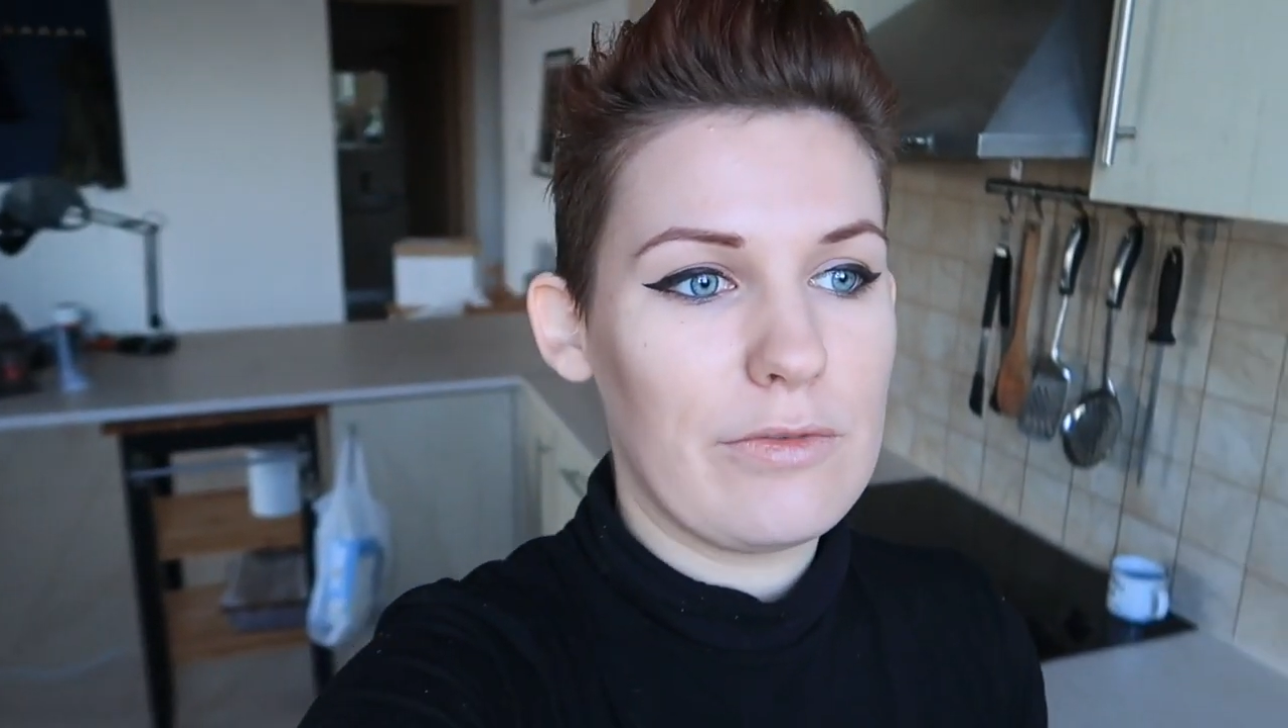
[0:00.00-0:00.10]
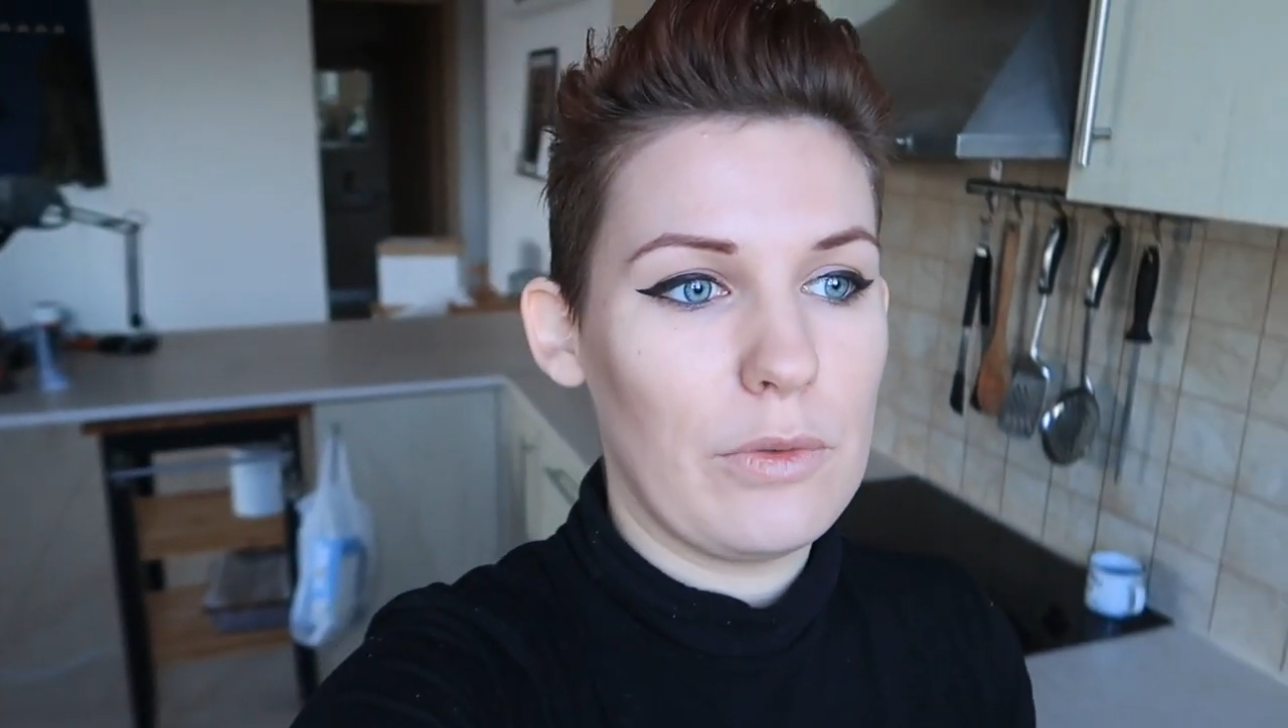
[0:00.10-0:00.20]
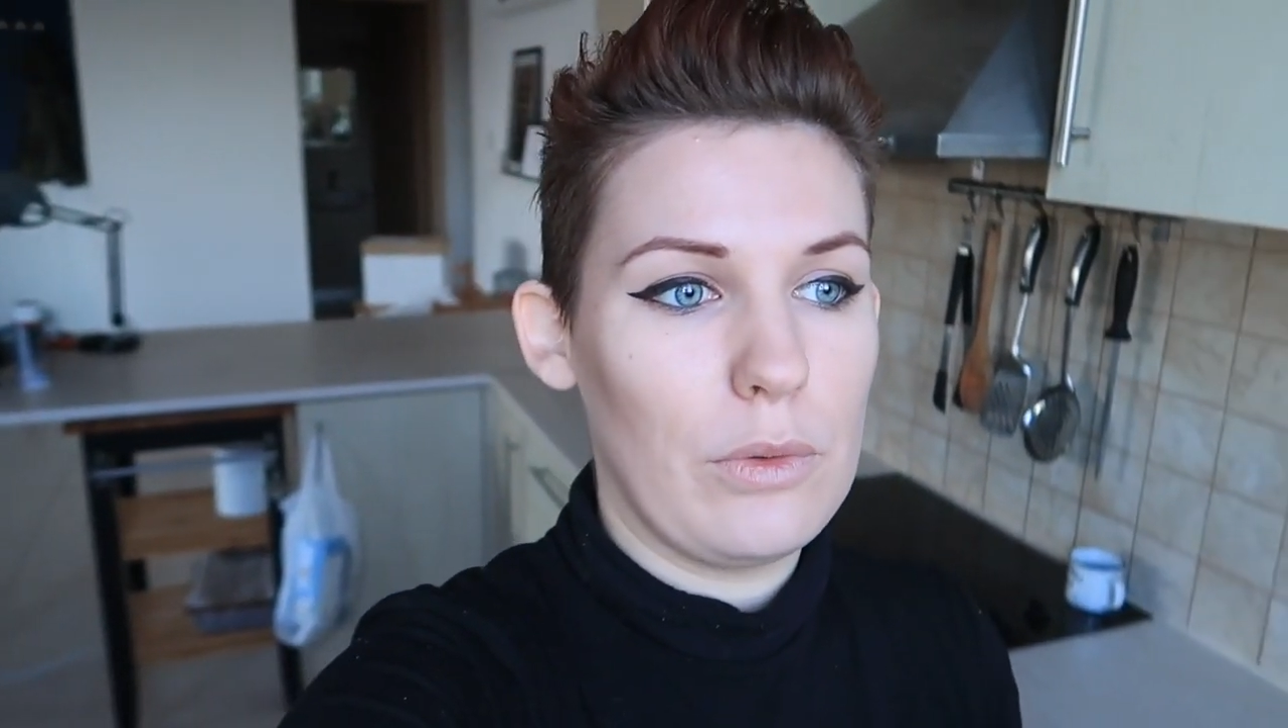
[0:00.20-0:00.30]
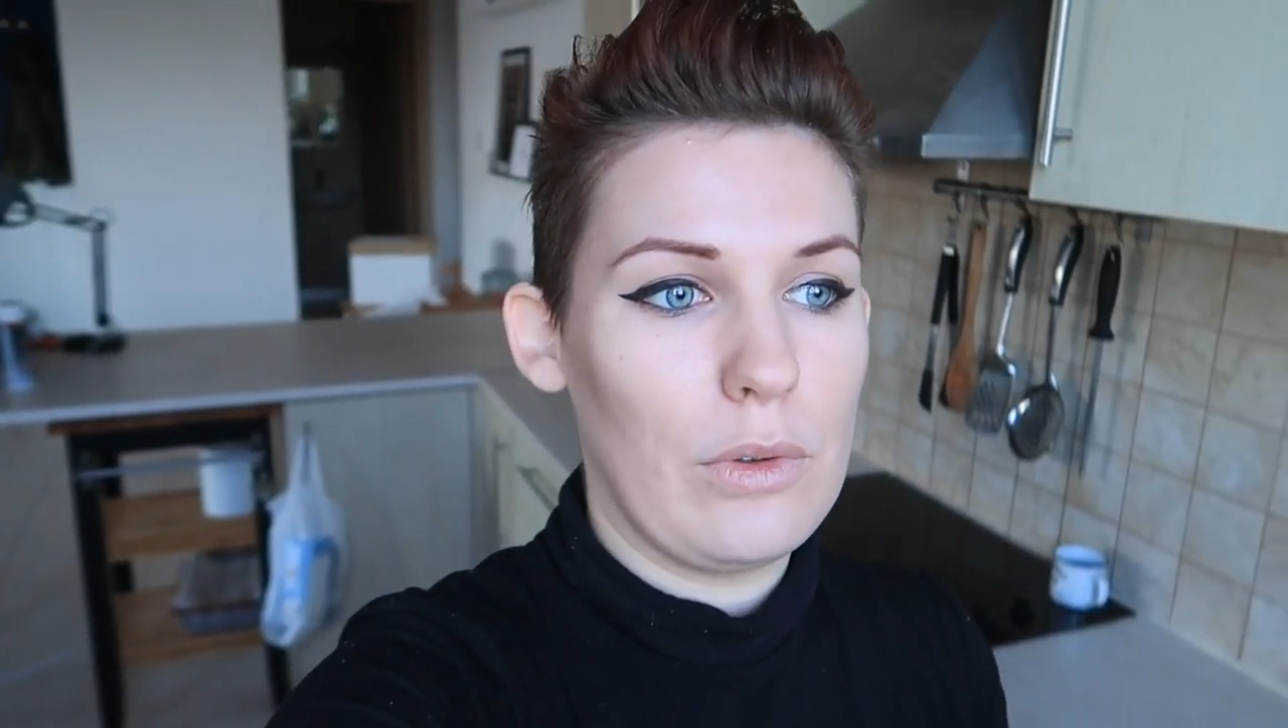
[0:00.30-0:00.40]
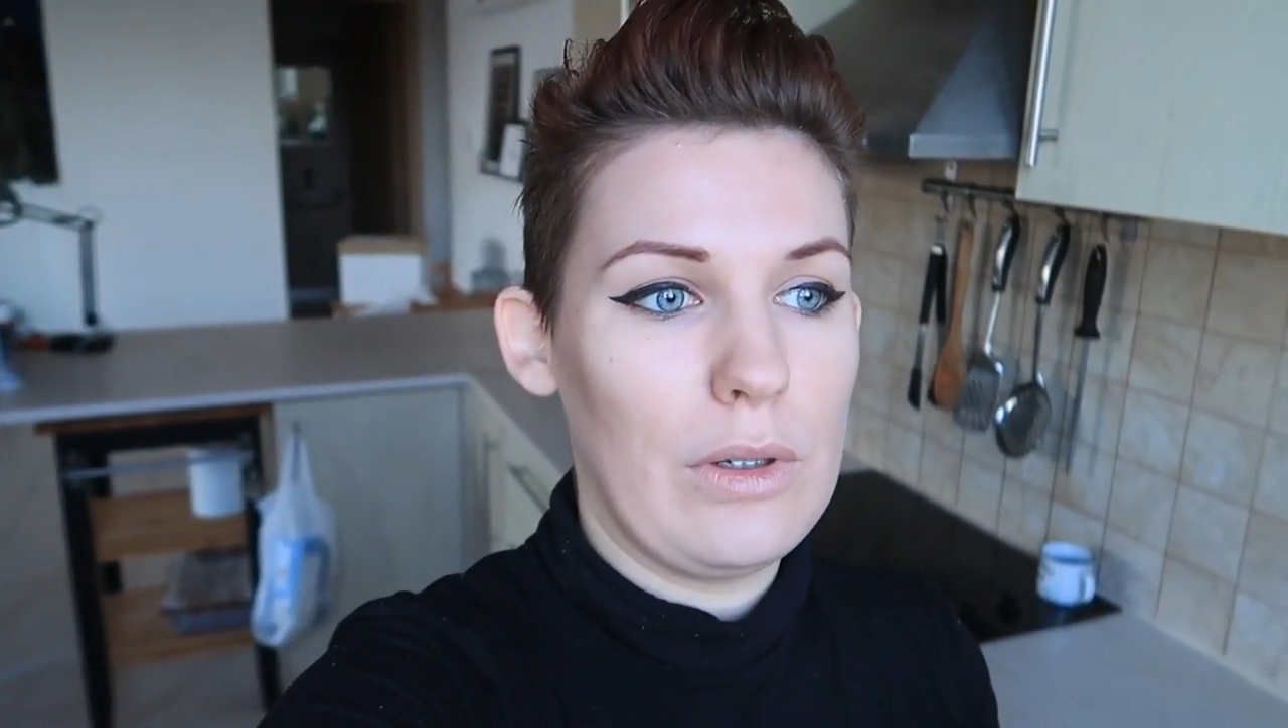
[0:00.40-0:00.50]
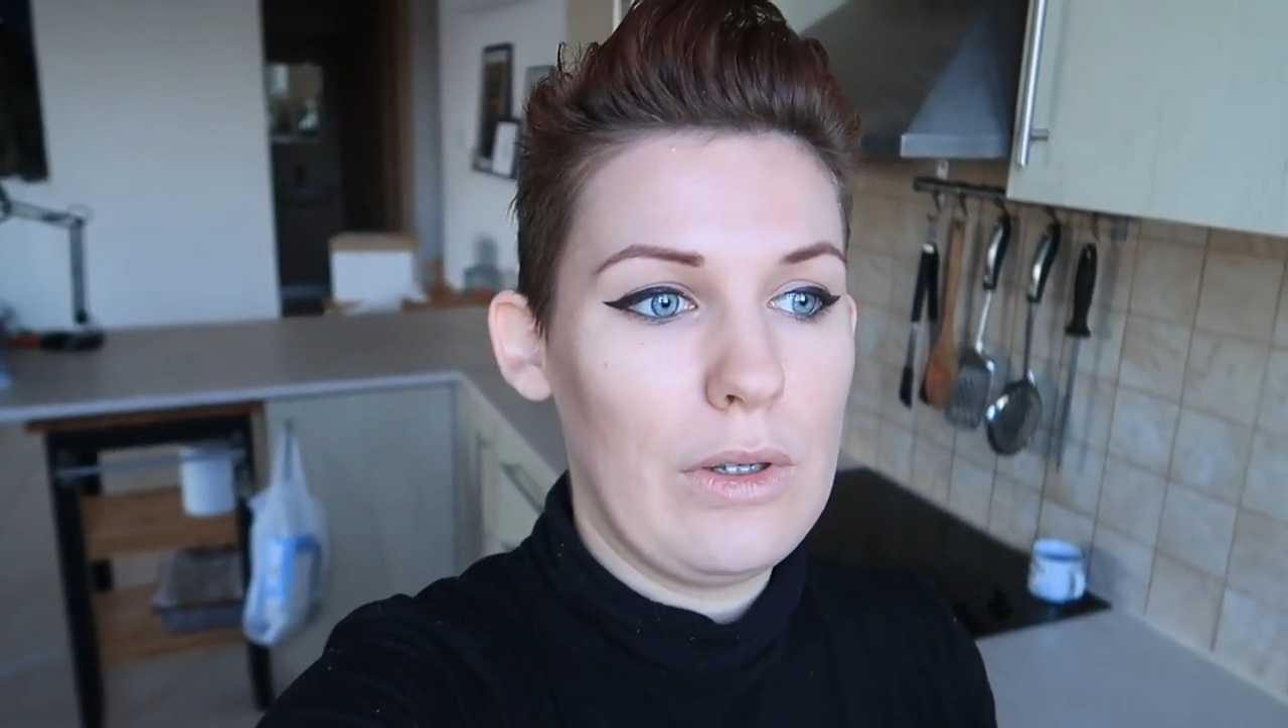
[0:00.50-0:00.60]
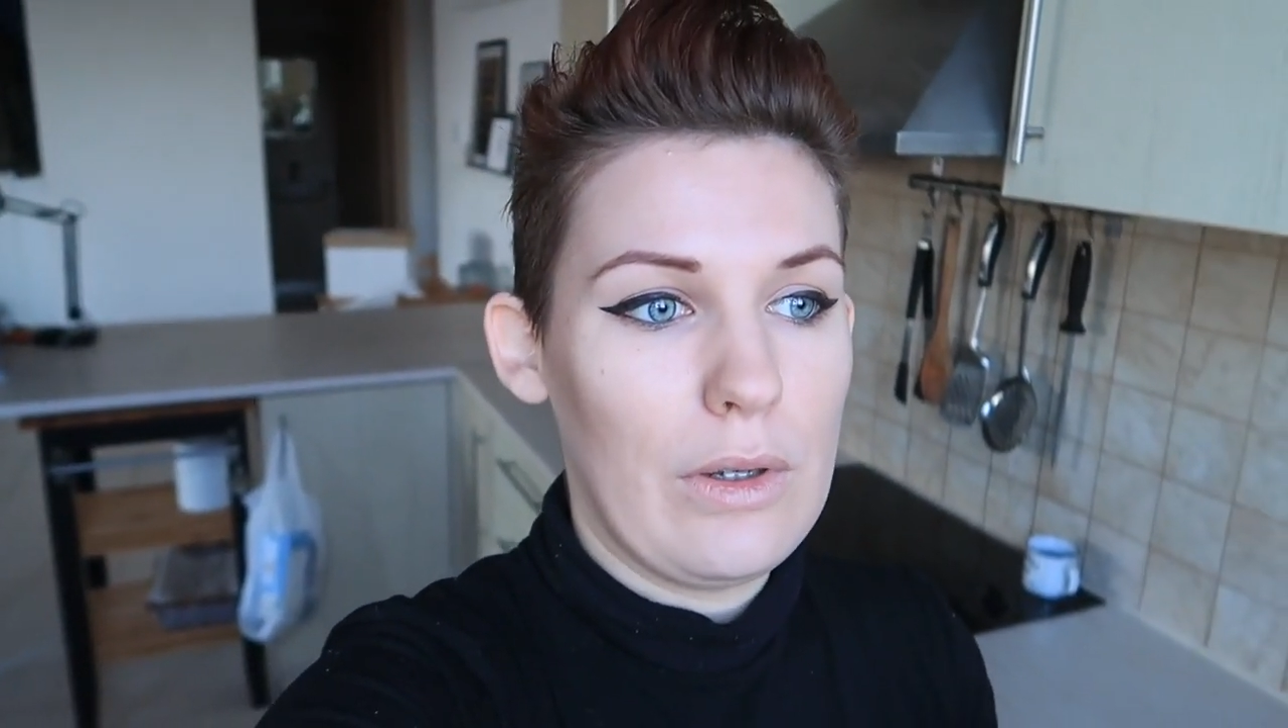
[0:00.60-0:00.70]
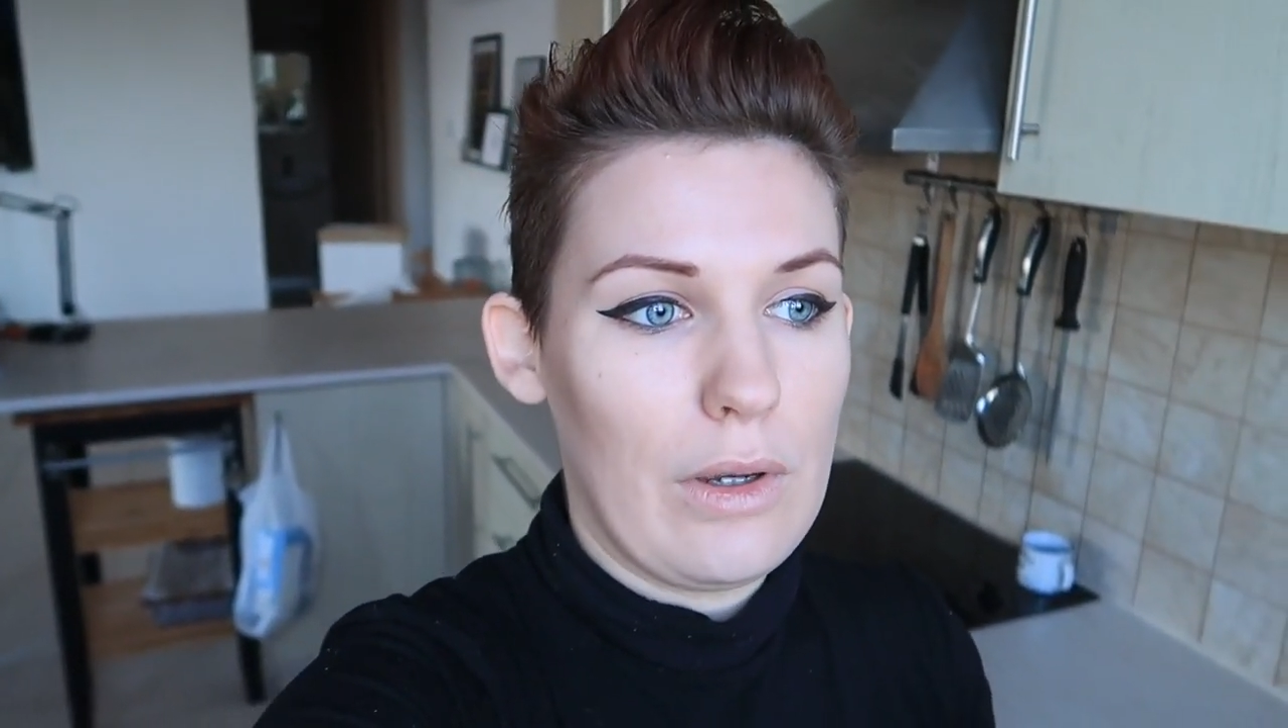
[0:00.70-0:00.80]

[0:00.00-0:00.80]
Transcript: for